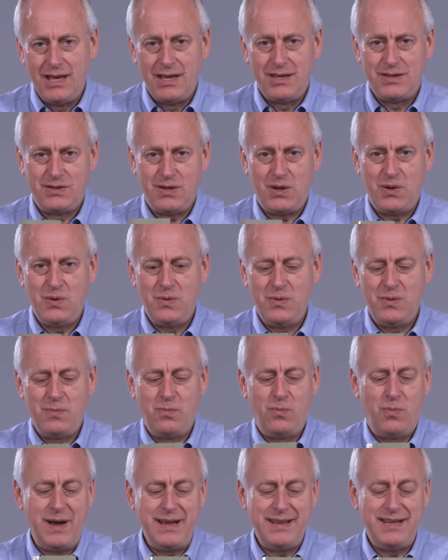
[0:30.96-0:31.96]
So
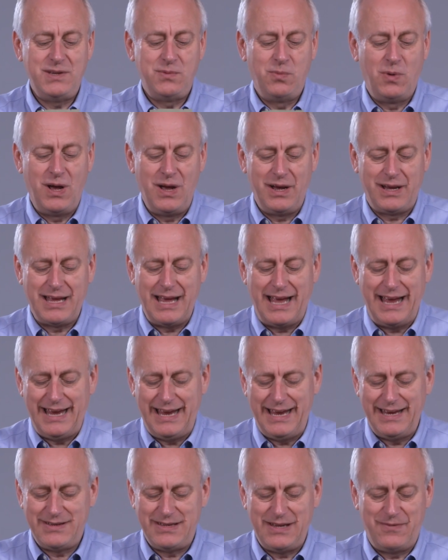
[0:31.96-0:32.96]
the way these work
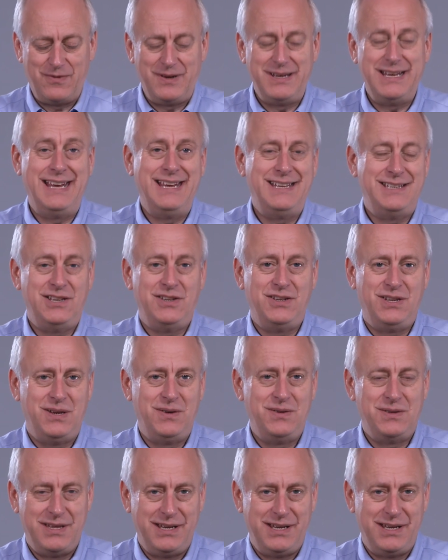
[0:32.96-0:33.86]
is they're very easy to use.